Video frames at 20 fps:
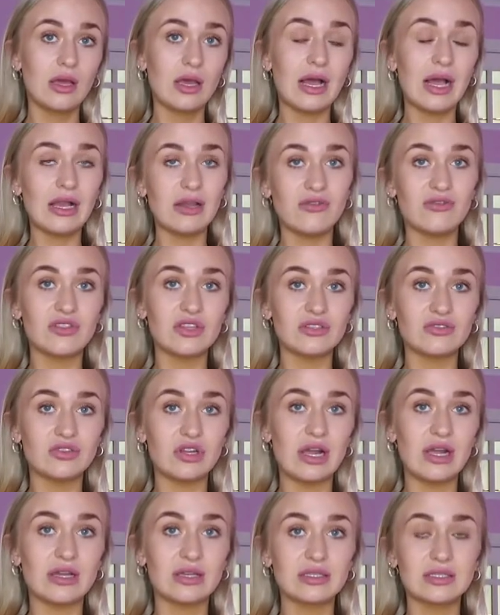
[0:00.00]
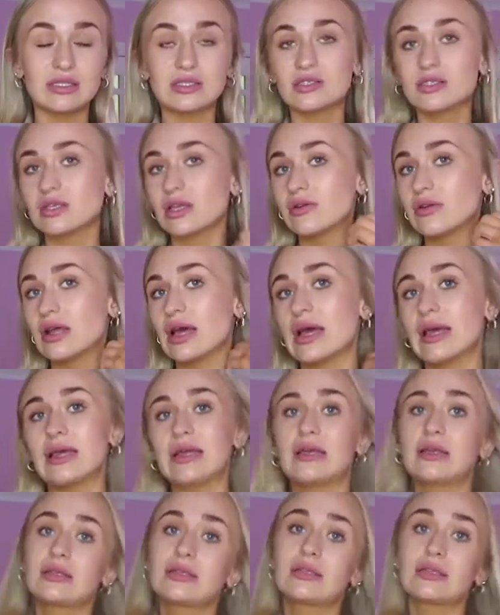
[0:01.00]
I love this dress, it's so
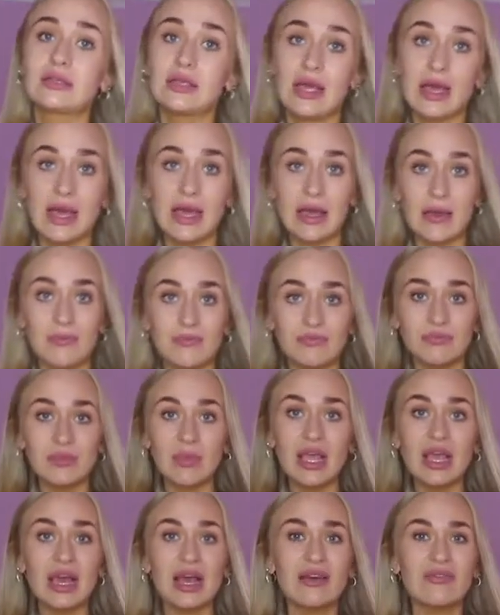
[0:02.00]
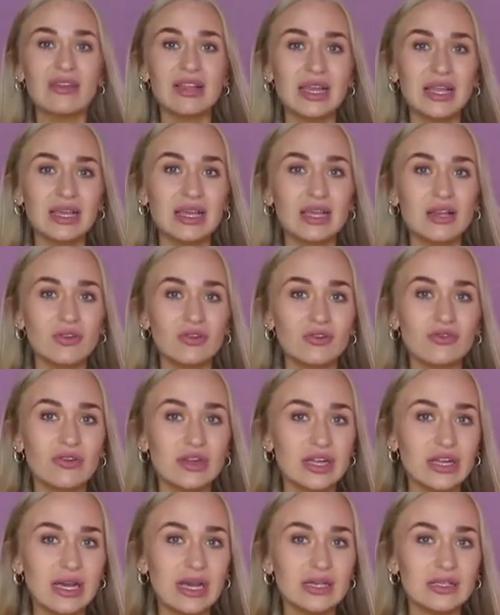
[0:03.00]
nice. Um, I feel like it'd look
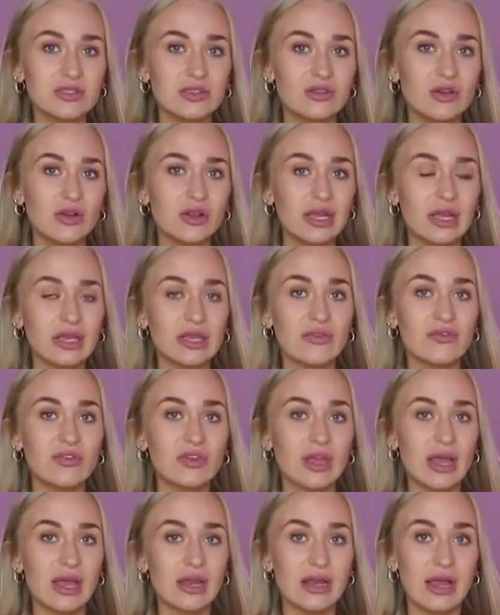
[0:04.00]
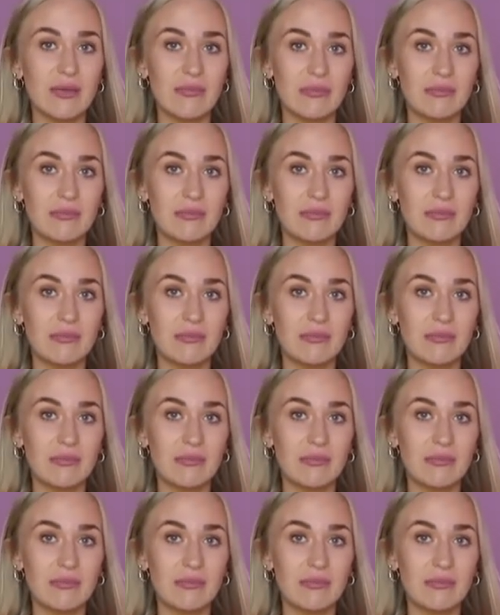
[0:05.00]
really nice on like if you're getting like